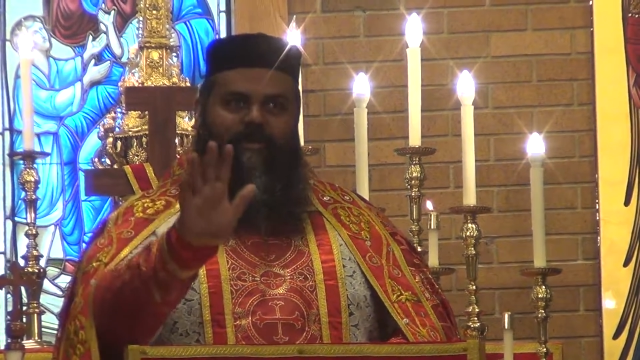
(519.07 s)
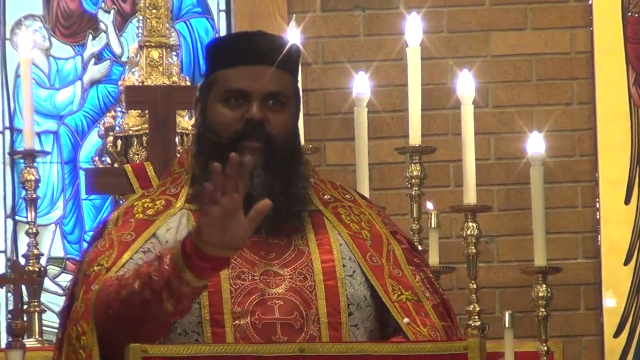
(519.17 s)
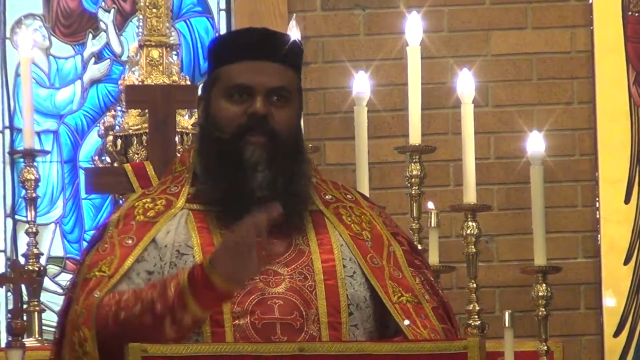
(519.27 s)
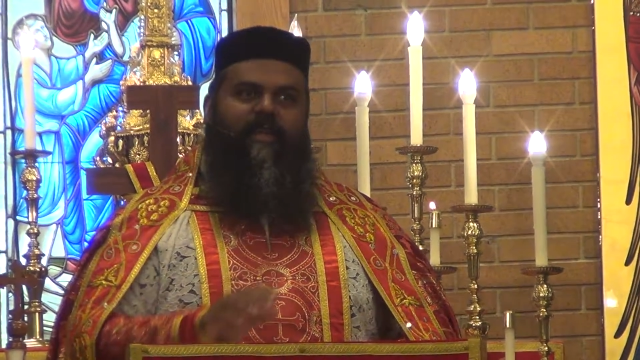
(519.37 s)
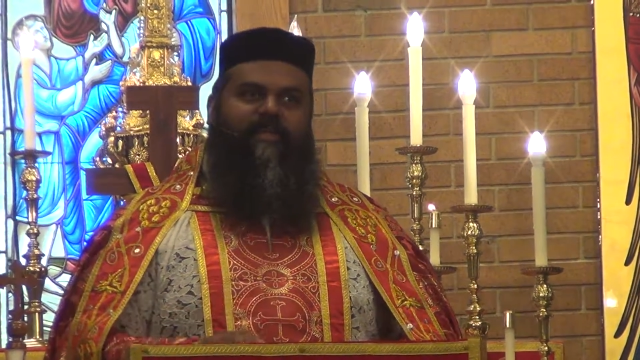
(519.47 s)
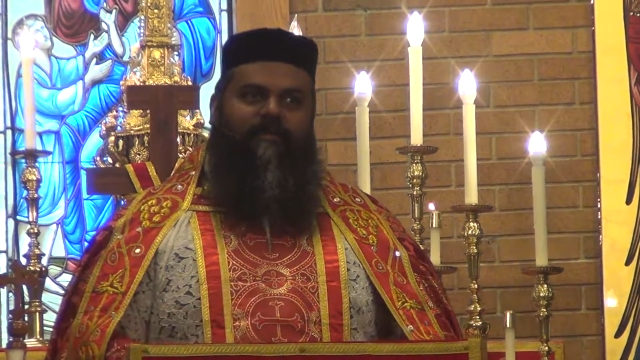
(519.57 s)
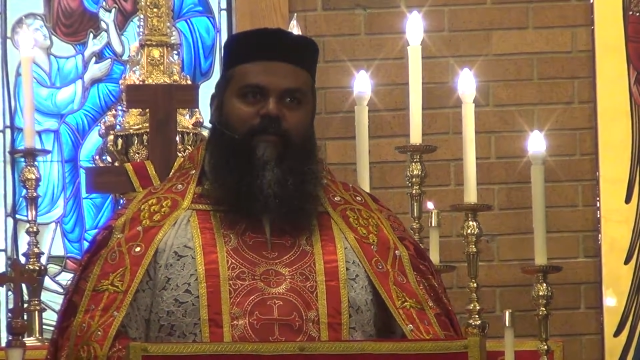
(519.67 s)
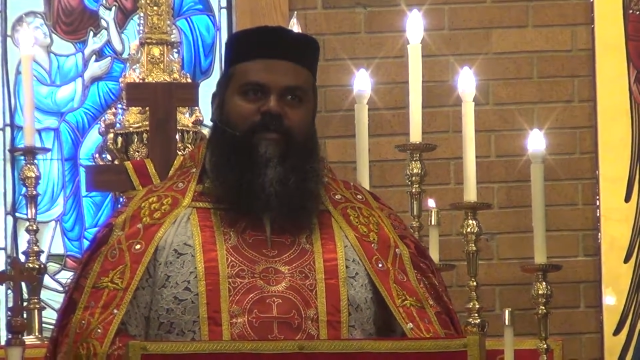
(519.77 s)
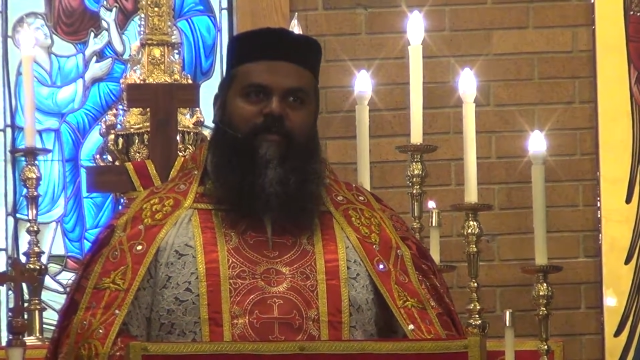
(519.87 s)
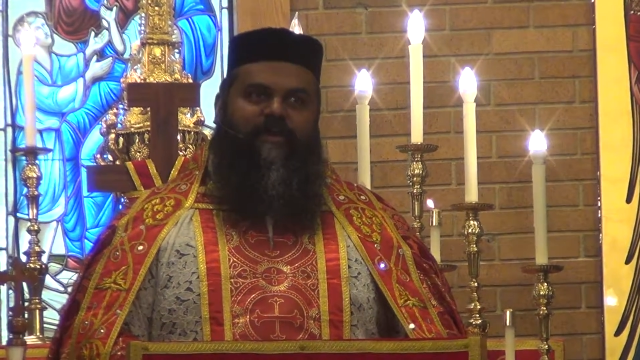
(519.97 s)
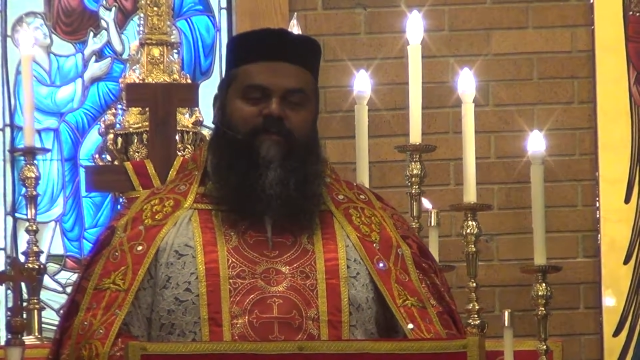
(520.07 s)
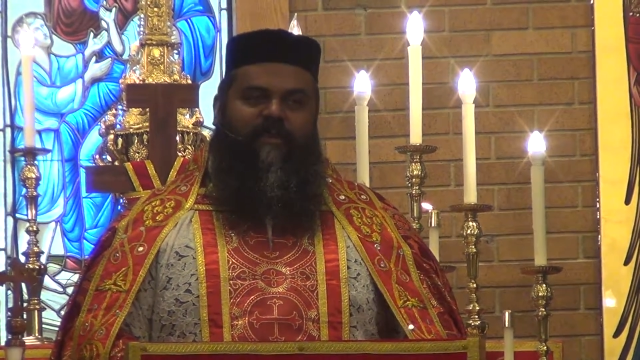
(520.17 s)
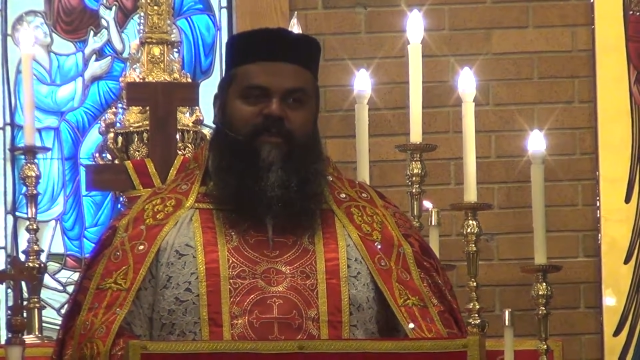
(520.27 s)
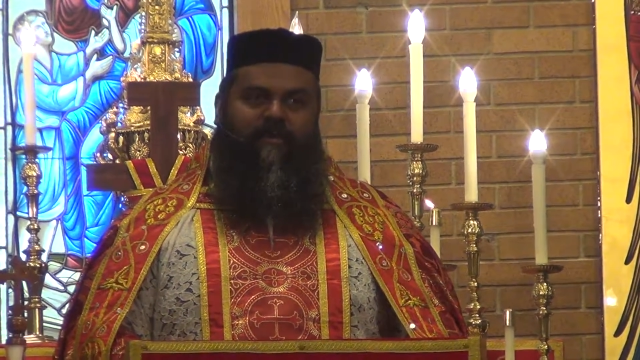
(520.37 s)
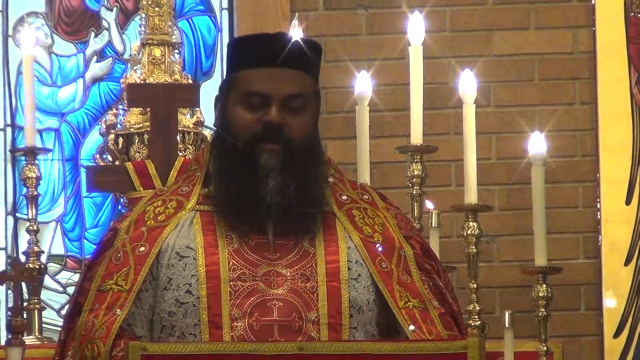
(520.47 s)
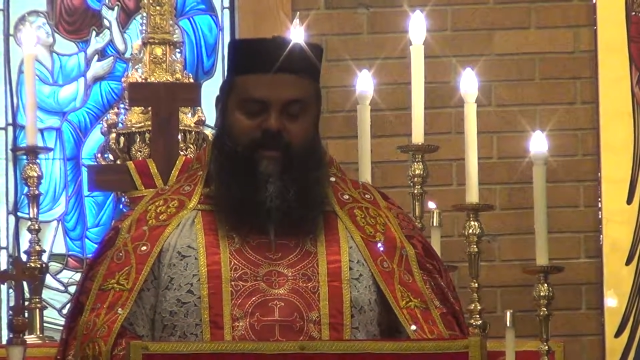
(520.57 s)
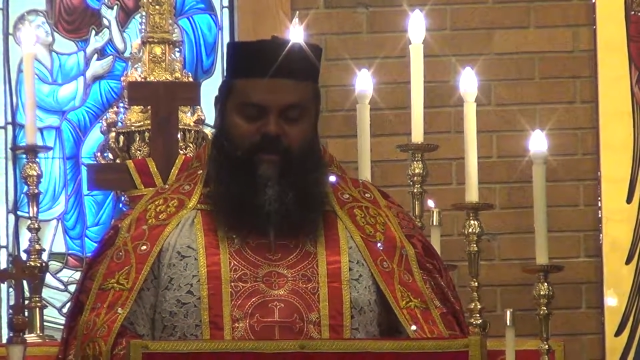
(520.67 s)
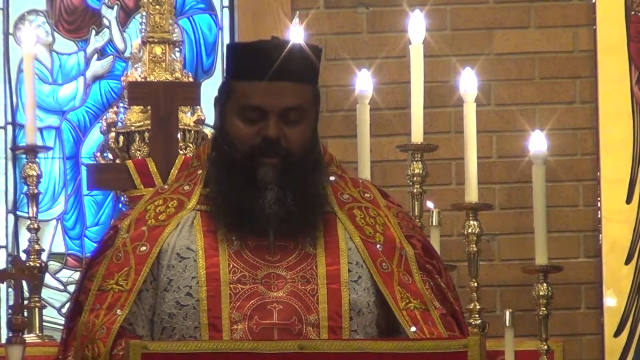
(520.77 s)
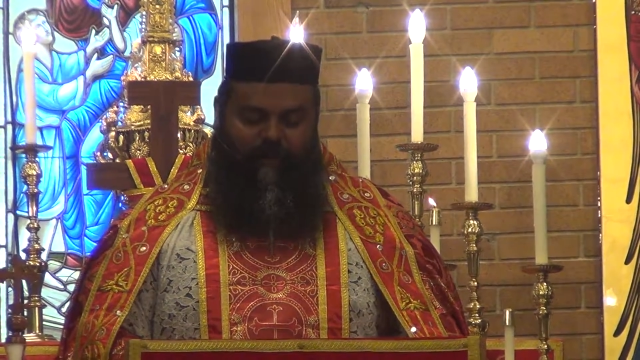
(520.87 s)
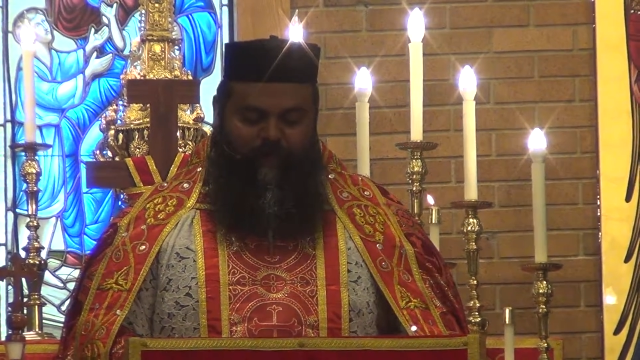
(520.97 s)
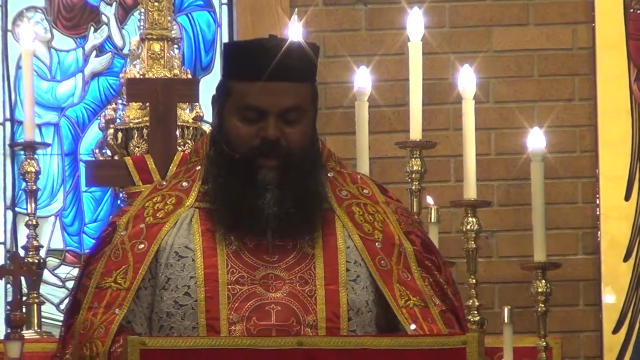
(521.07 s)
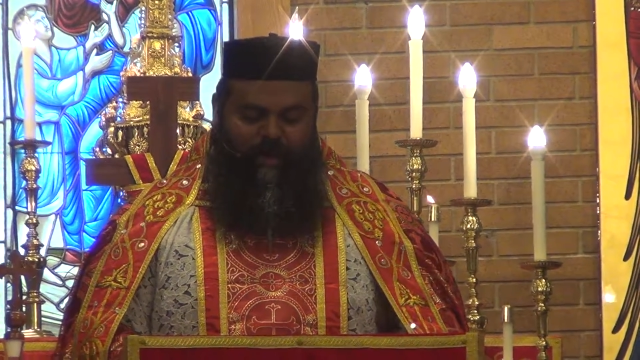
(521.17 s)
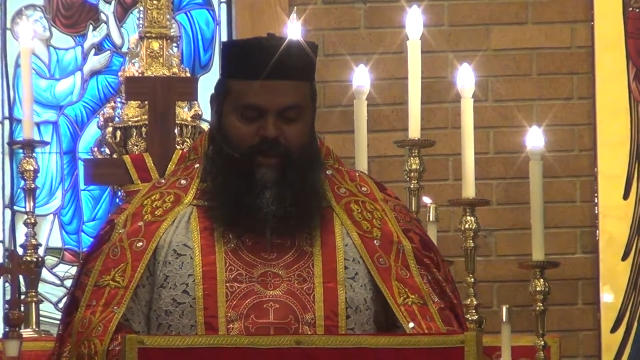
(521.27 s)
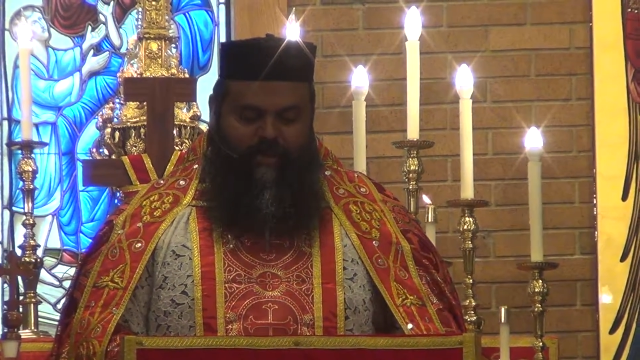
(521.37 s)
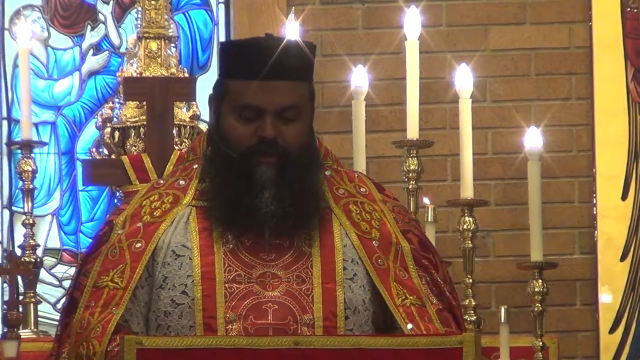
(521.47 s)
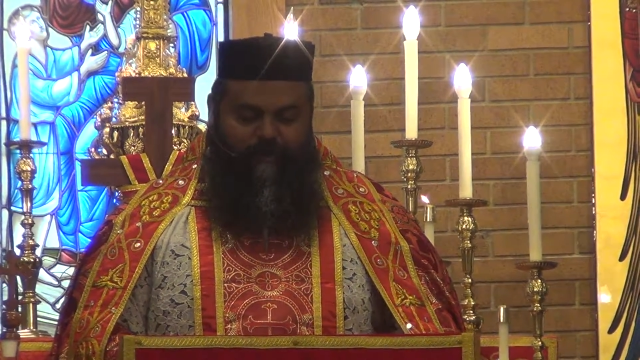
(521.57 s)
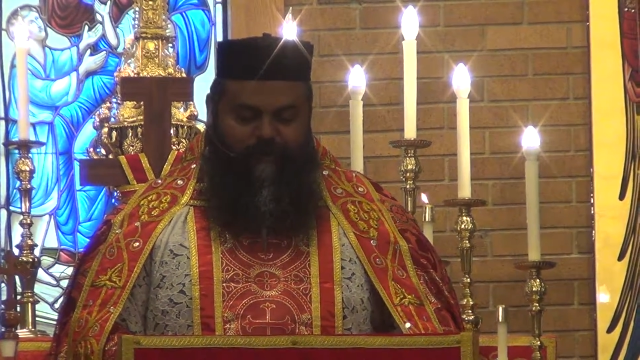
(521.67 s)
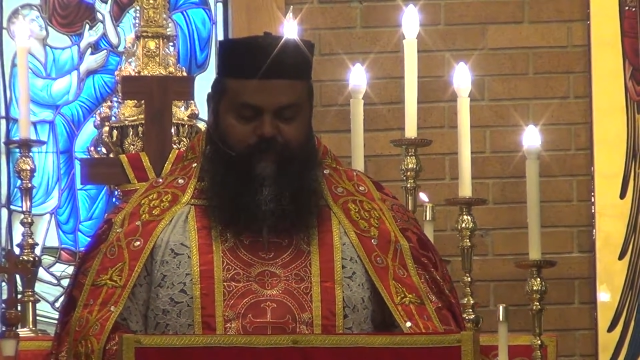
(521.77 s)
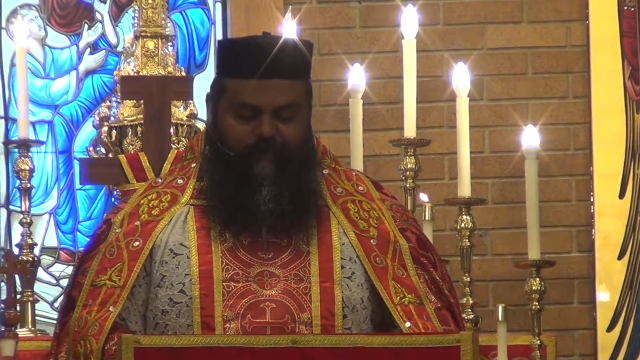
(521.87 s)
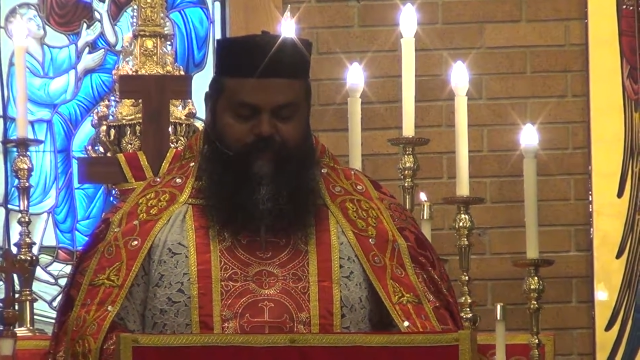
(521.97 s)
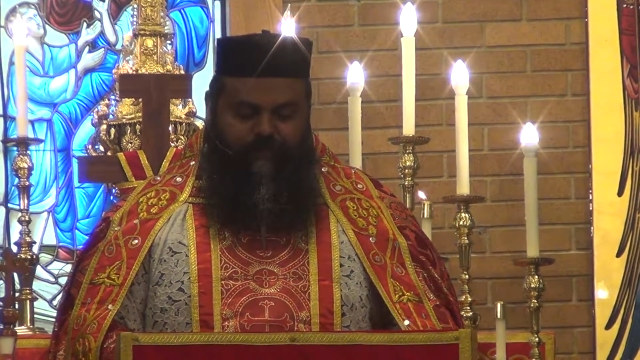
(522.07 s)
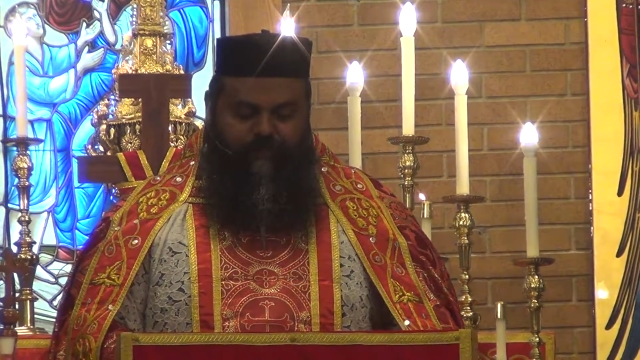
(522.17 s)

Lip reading: So yeah, that's like first semester of teaching right there, okay? So